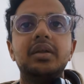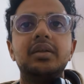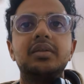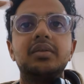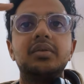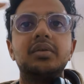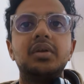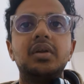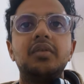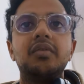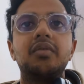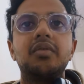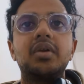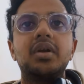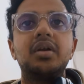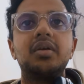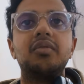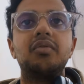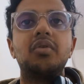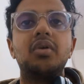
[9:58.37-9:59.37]
is in
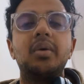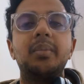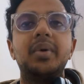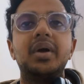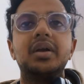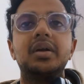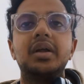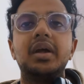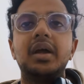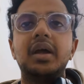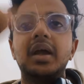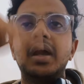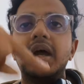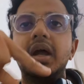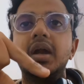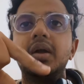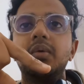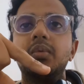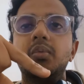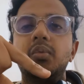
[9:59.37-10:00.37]
different format,
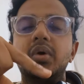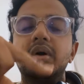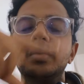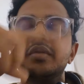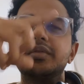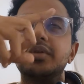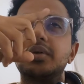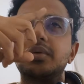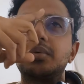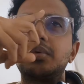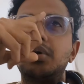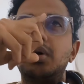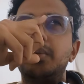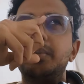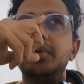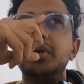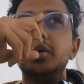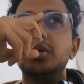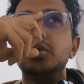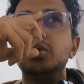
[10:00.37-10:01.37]
and one of the
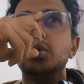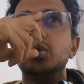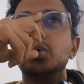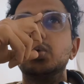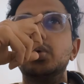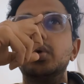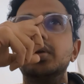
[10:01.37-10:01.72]
common issues